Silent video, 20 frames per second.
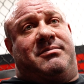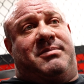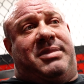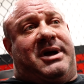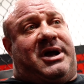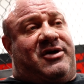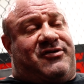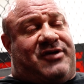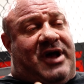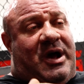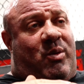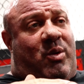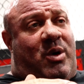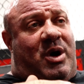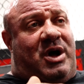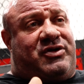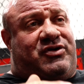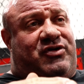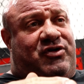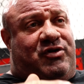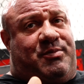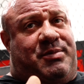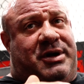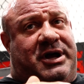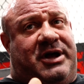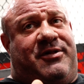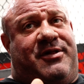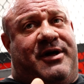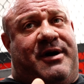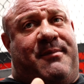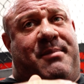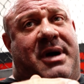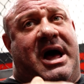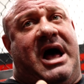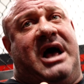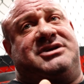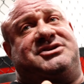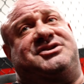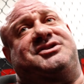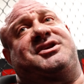because I want to be the
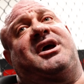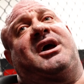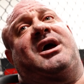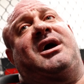best.